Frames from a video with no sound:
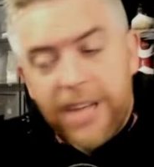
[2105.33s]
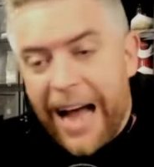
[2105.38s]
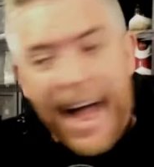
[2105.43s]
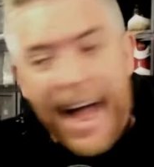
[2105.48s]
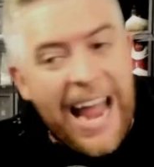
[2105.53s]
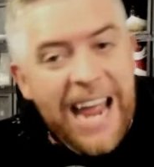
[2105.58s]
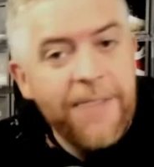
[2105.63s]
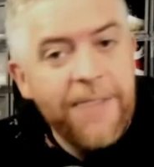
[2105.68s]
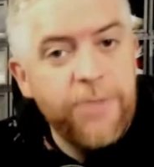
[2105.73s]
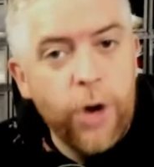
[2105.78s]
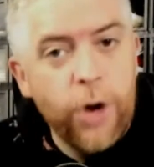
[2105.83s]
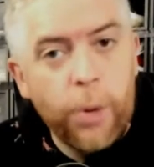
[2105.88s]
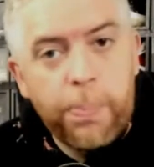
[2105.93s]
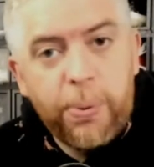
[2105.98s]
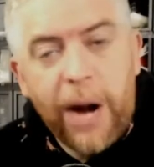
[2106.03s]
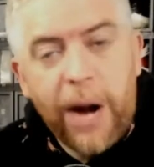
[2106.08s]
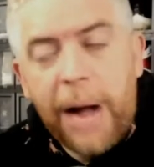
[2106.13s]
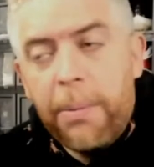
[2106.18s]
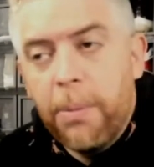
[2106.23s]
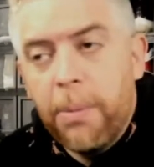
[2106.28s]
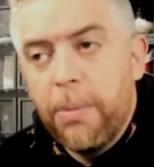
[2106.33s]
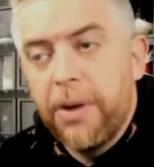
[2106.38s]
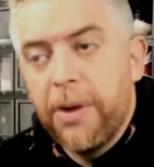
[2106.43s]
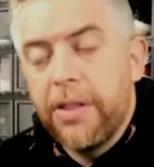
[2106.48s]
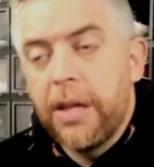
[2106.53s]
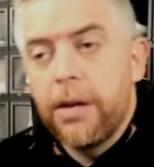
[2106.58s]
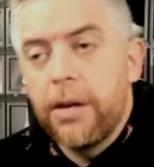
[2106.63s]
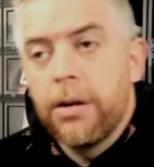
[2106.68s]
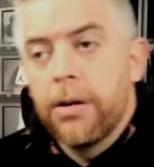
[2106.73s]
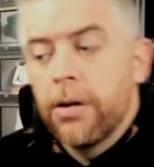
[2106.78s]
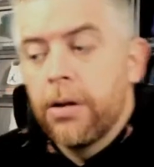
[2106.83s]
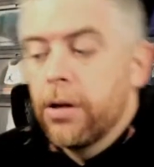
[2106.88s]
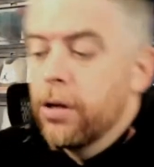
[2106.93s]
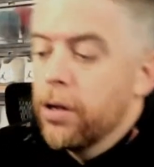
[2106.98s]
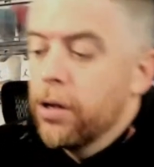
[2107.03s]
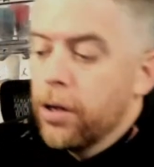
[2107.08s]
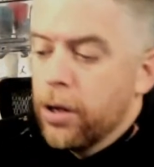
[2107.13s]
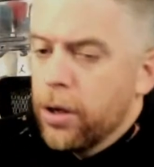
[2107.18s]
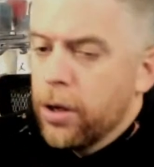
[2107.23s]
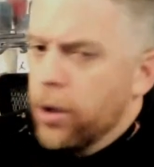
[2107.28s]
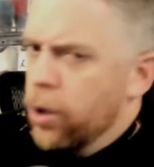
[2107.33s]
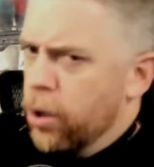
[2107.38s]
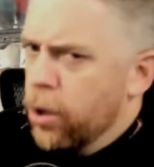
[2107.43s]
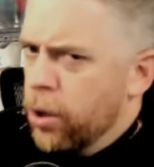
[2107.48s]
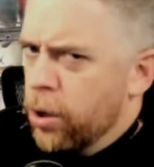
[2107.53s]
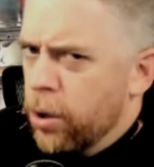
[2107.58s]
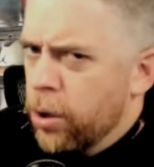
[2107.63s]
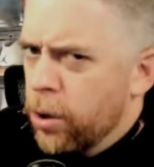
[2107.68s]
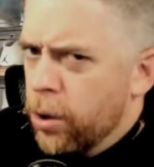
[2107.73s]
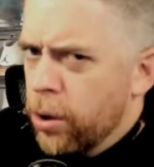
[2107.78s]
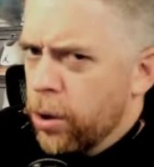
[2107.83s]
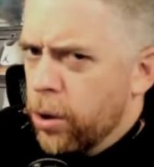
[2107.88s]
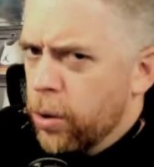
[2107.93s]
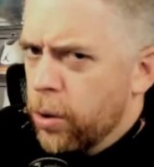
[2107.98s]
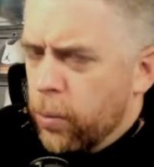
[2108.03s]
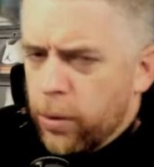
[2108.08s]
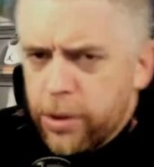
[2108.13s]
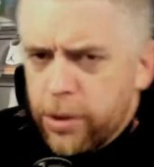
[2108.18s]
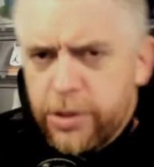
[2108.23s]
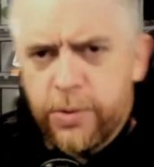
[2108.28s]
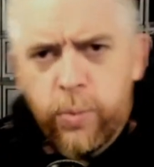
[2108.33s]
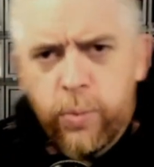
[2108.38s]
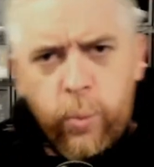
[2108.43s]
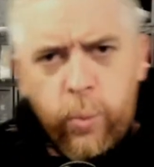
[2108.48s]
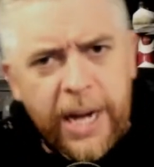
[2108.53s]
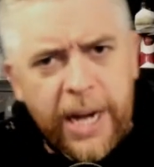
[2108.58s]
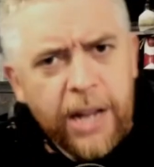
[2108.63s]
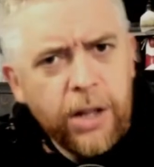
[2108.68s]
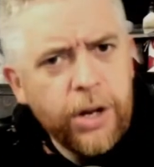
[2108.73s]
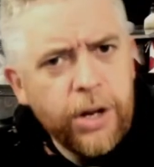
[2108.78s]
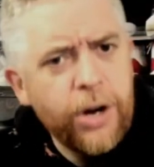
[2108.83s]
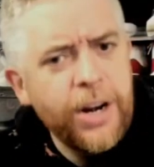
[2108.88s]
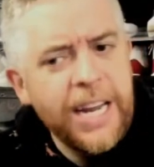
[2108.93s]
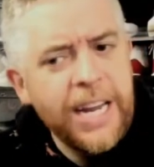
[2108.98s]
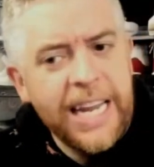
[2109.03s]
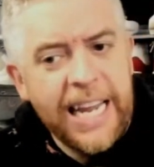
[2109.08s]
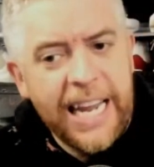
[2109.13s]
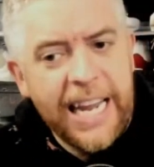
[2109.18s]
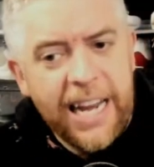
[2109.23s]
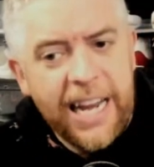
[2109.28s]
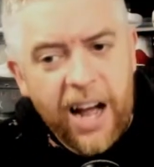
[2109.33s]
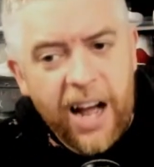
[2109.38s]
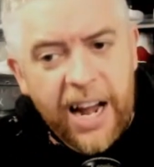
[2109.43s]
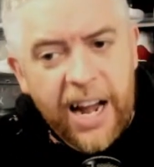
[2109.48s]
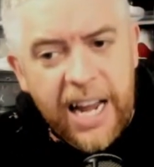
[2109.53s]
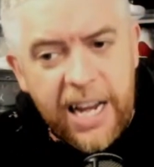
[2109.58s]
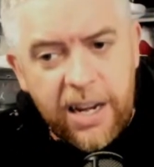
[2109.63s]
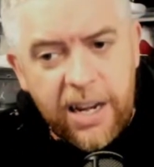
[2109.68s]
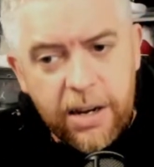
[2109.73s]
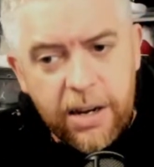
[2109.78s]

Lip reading: I have no problem with it. Was Wheeler in on it?